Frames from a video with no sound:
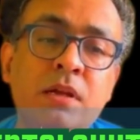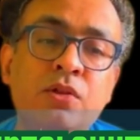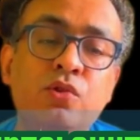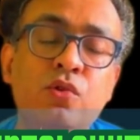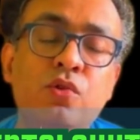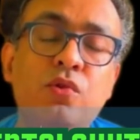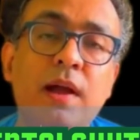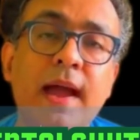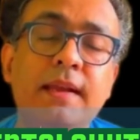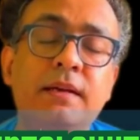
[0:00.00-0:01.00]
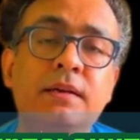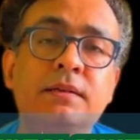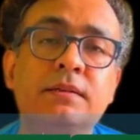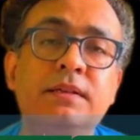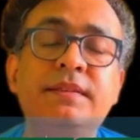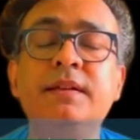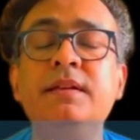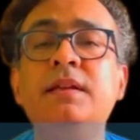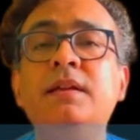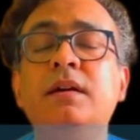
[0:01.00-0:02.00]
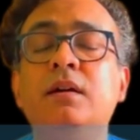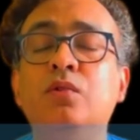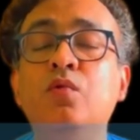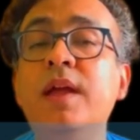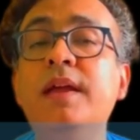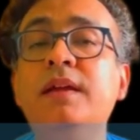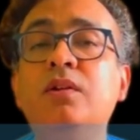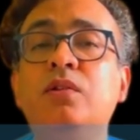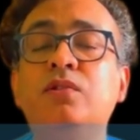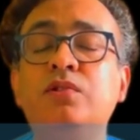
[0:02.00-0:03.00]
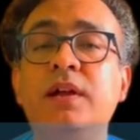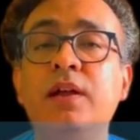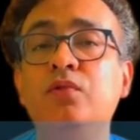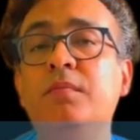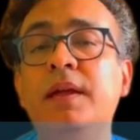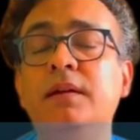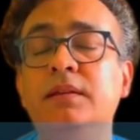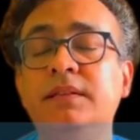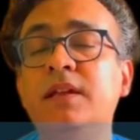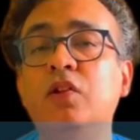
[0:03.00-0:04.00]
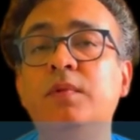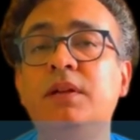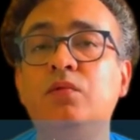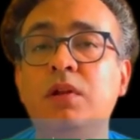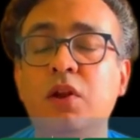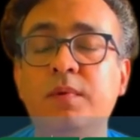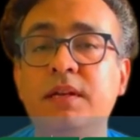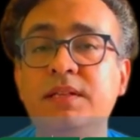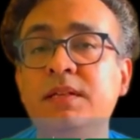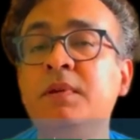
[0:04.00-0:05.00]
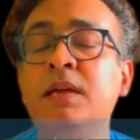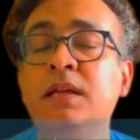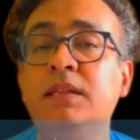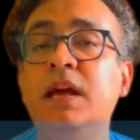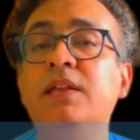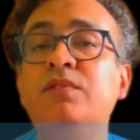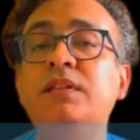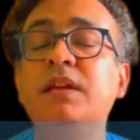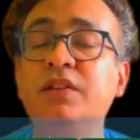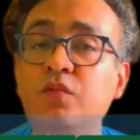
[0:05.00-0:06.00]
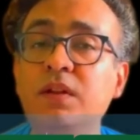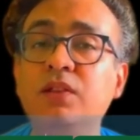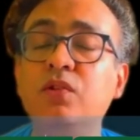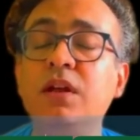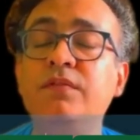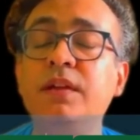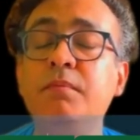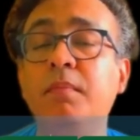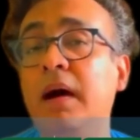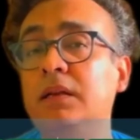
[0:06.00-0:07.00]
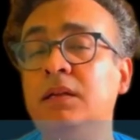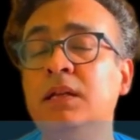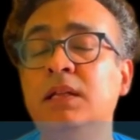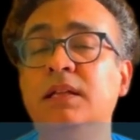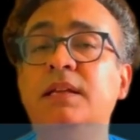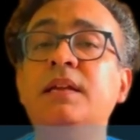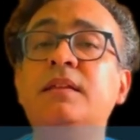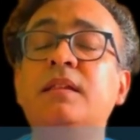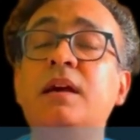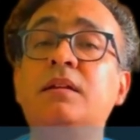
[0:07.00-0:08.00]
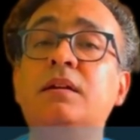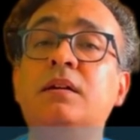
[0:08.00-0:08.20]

So, and recently we also trying to make a 3 nanometer, 2 nanometer chip. They are using the DUV lithography, but the thing is that